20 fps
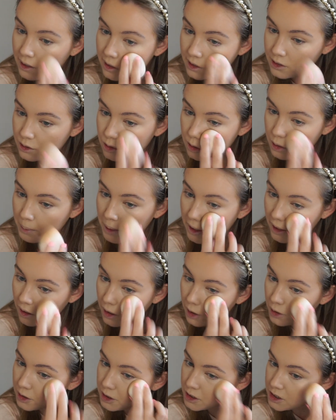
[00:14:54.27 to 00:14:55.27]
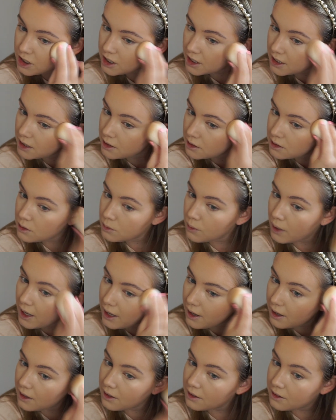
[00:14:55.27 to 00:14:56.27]
it's all about hygiene as
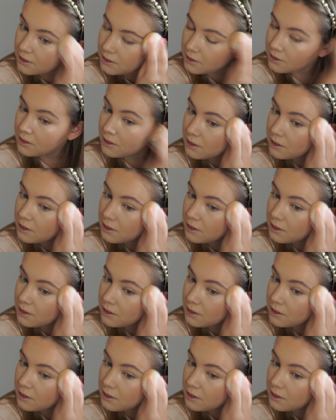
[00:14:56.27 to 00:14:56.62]
well, and